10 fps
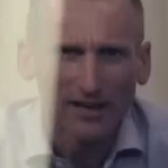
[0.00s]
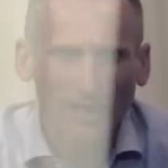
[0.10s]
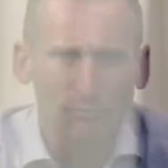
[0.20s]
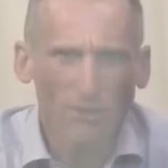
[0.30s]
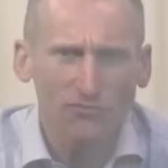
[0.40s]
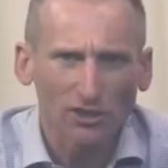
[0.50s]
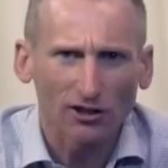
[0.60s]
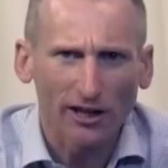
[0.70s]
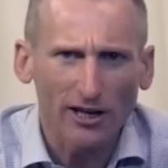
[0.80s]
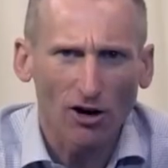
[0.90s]
Now
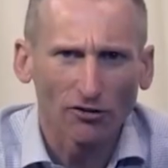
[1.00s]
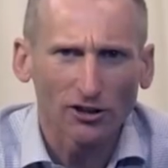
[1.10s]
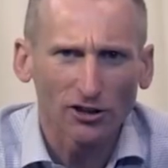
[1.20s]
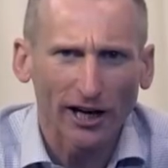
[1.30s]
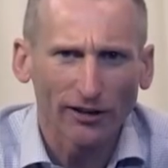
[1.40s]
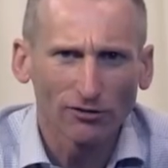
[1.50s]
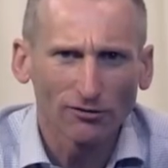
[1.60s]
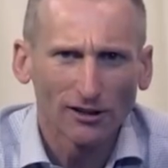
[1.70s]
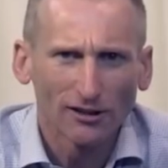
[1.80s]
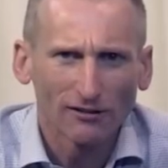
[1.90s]
previously on this
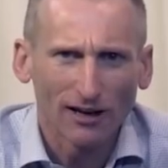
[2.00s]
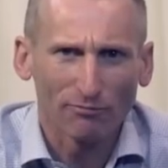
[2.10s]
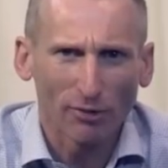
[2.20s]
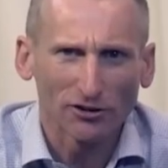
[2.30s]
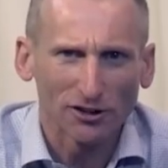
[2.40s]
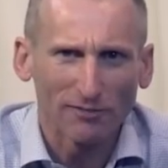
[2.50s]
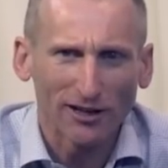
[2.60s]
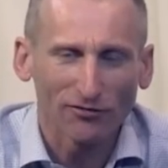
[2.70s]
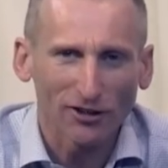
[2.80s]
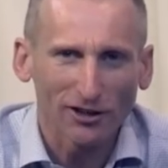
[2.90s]
channel, I haven't posted
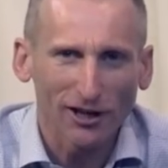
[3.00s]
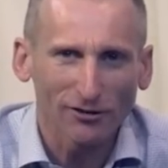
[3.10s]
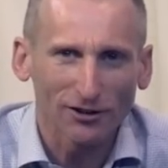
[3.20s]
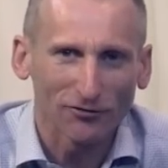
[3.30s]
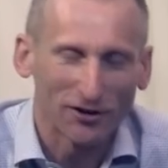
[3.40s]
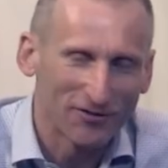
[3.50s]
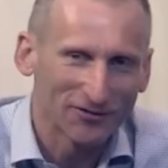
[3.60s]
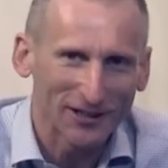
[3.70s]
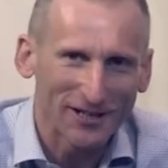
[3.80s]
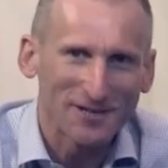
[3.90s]
many videos if you've
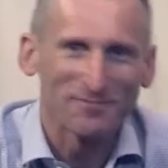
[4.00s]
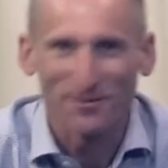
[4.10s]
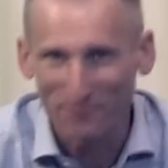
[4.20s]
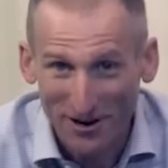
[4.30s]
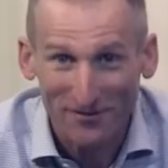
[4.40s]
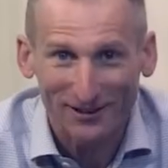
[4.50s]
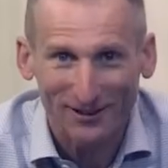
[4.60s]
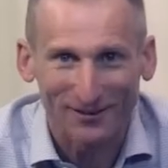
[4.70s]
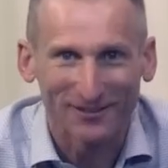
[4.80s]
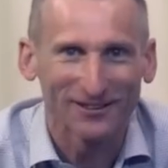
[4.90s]
seen it, but
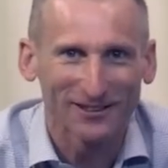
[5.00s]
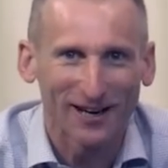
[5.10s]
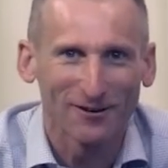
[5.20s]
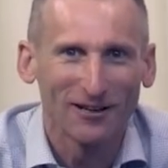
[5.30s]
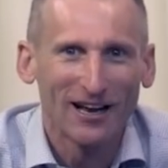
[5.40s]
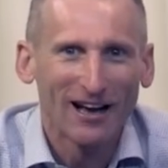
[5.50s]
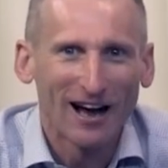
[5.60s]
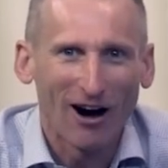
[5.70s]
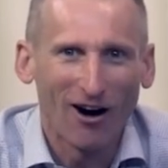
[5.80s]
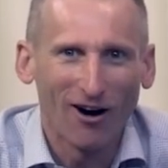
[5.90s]
previously on this channel
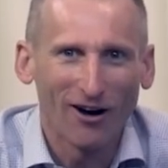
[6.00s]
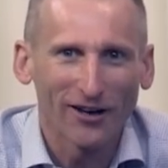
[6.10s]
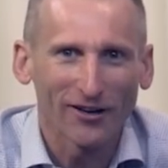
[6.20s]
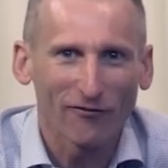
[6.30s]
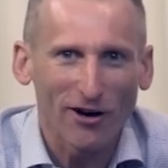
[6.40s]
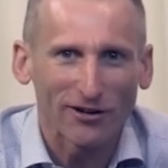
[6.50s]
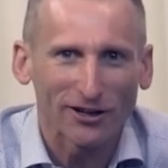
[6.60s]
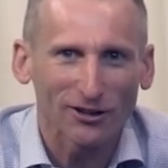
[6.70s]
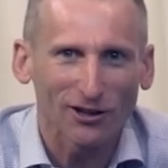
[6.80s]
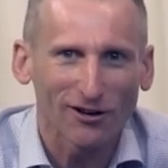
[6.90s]
I very
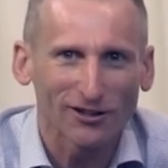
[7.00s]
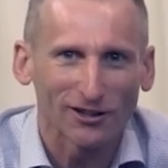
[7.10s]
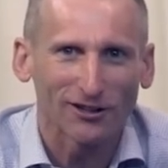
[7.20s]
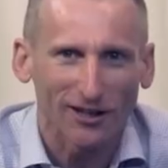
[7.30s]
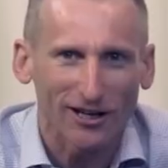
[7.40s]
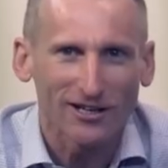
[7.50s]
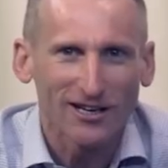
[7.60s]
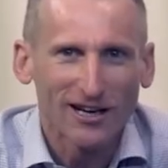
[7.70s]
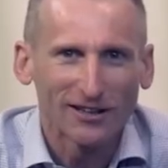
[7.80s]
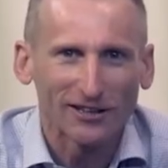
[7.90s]
excitedly
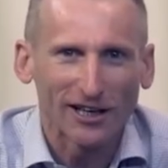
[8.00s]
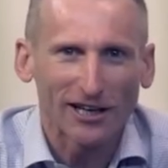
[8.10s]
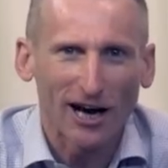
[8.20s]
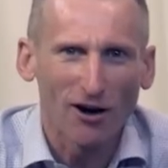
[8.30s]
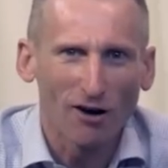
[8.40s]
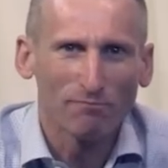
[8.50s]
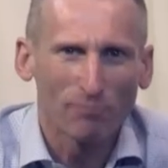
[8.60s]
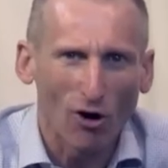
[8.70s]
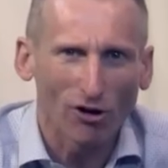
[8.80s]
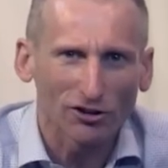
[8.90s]
did an
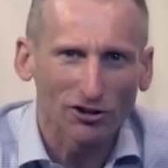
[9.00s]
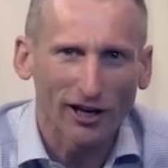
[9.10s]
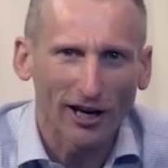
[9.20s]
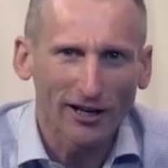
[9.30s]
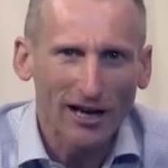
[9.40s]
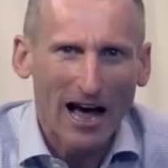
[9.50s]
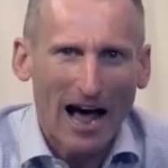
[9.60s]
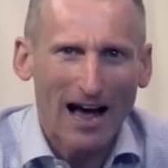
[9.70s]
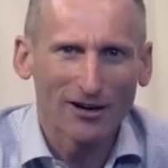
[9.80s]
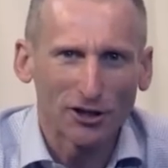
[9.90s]
unboxing
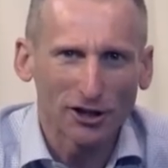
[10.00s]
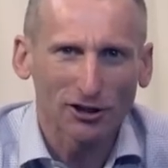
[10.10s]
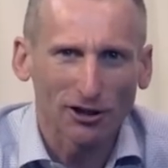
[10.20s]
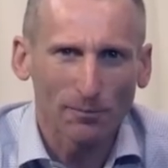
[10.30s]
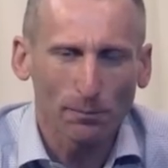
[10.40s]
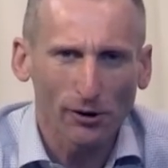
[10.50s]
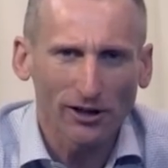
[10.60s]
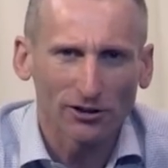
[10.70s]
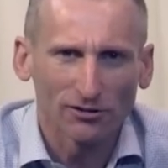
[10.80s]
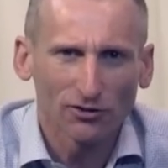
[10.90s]
and initial
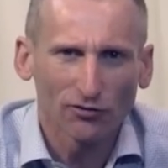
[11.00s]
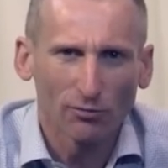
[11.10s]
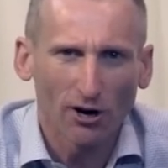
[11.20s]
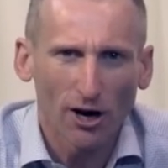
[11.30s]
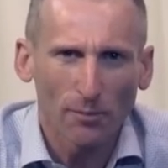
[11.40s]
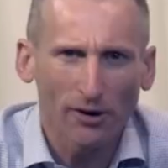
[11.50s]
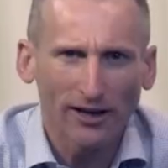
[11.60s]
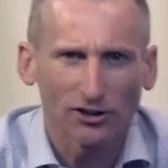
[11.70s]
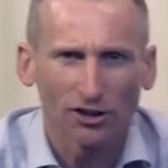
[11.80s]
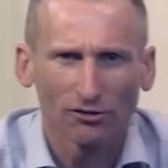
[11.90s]
impressions for my
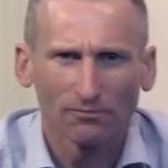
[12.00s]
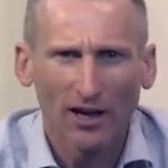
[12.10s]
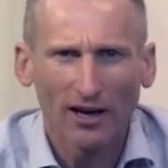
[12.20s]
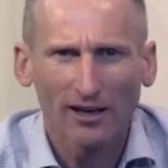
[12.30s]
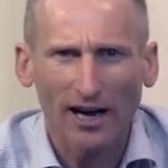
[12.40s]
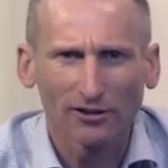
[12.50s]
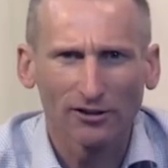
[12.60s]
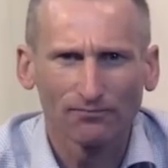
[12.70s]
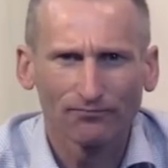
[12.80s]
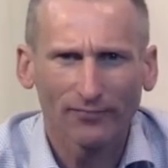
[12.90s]
brand new
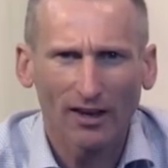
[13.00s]
Canyon